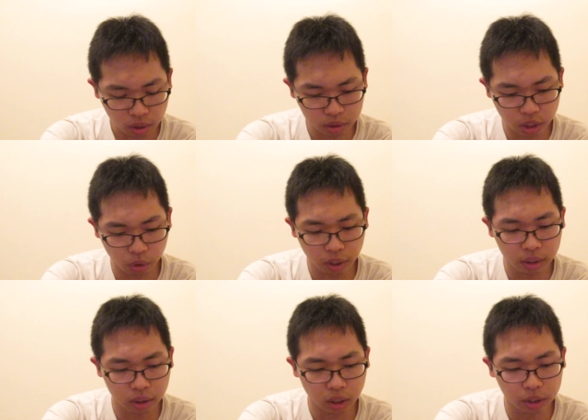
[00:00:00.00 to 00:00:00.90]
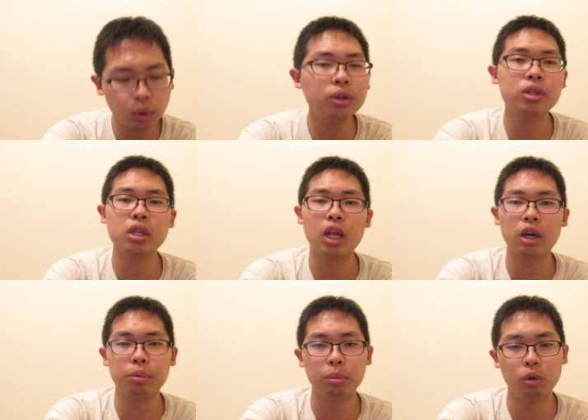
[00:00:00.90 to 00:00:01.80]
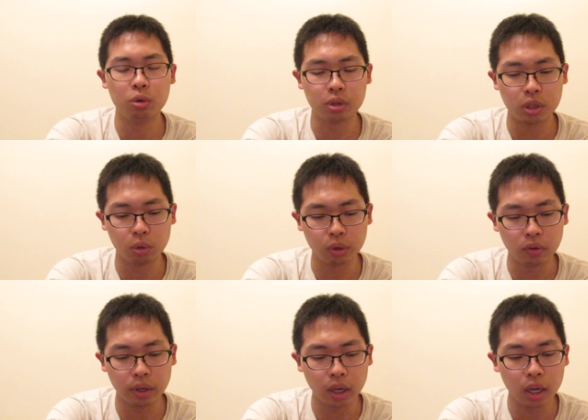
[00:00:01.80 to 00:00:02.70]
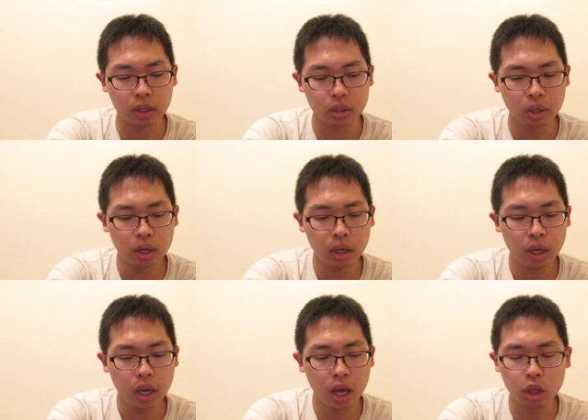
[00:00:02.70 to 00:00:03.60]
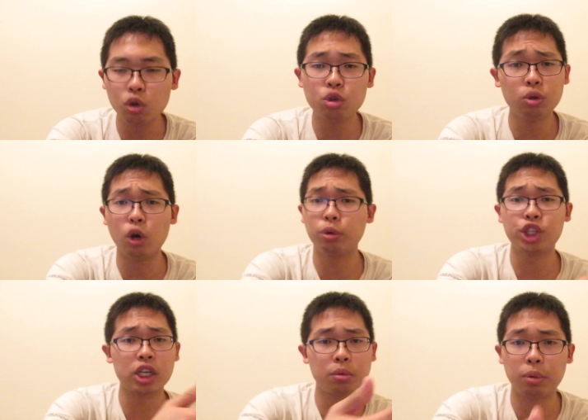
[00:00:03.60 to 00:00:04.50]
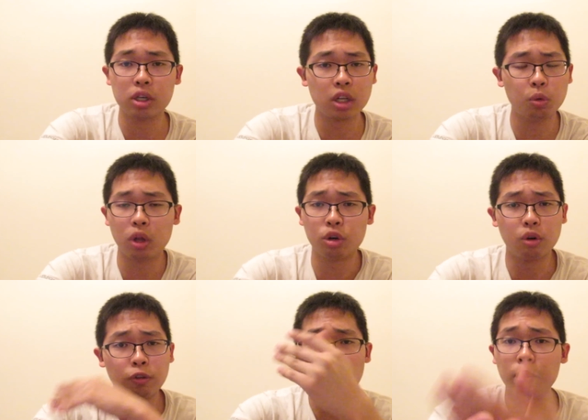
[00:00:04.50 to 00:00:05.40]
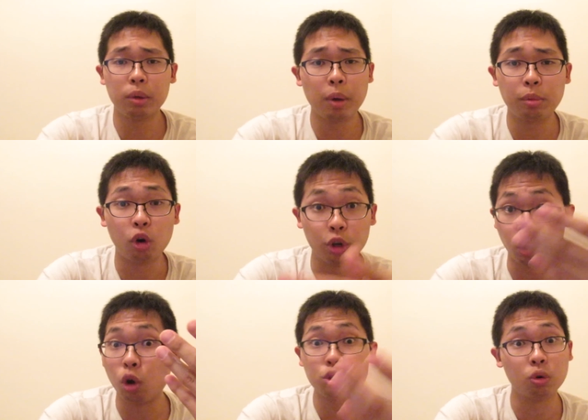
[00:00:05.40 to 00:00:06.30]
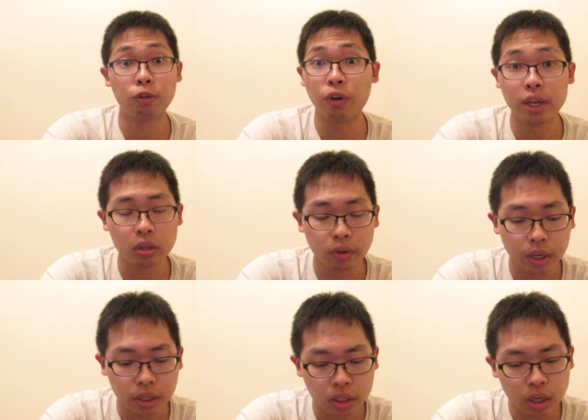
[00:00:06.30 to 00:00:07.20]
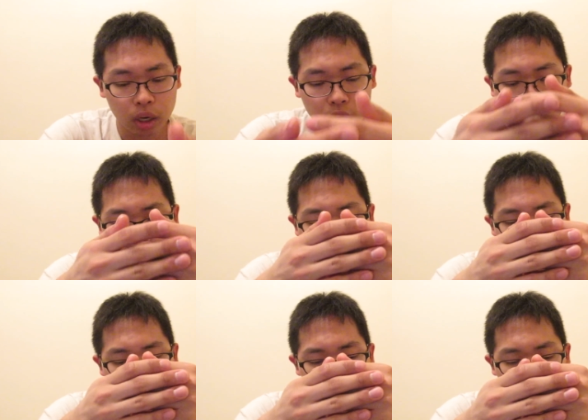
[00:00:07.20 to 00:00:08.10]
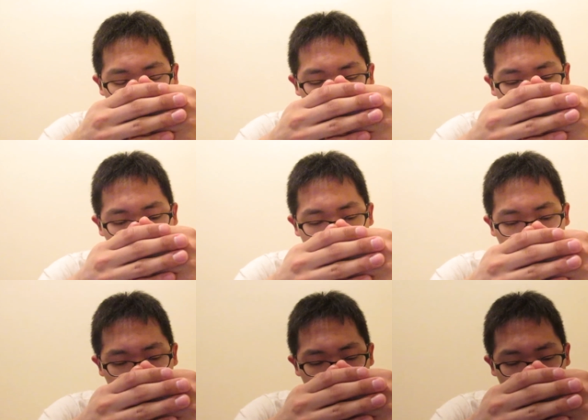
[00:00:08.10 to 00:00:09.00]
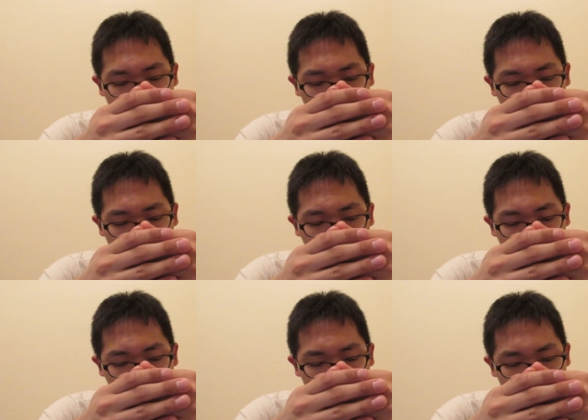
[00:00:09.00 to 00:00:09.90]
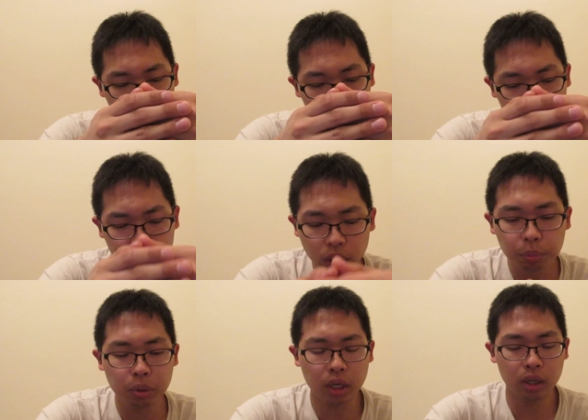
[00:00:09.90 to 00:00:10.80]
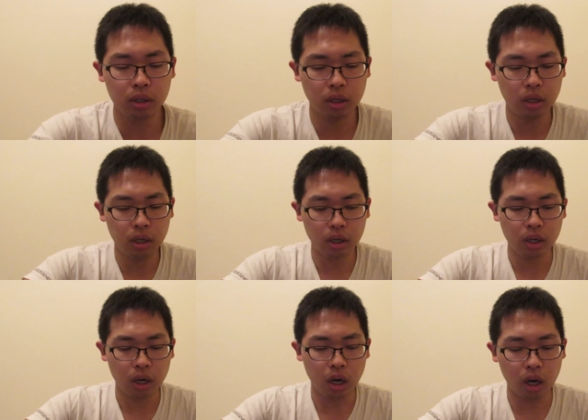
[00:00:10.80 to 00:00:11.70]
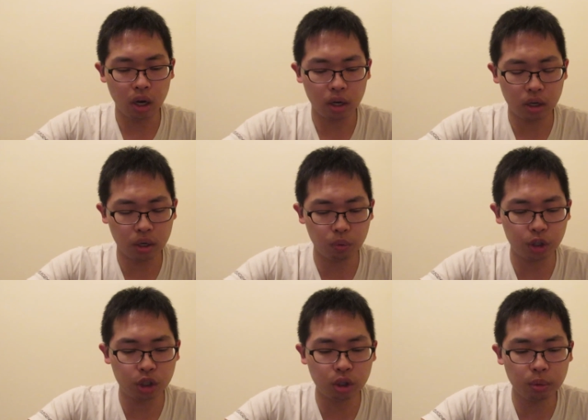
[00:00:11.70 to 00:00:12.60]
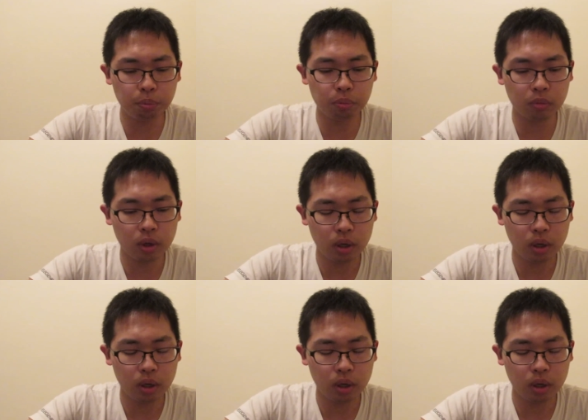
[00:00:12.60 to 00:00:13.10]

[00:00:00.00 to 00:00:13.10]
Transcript: So I know there's a lot of people who are still grieving, and and those who know Jackson personally, whether you're a family member or you're also a friend of his, yes, we we shouldn't be. We shouldn't.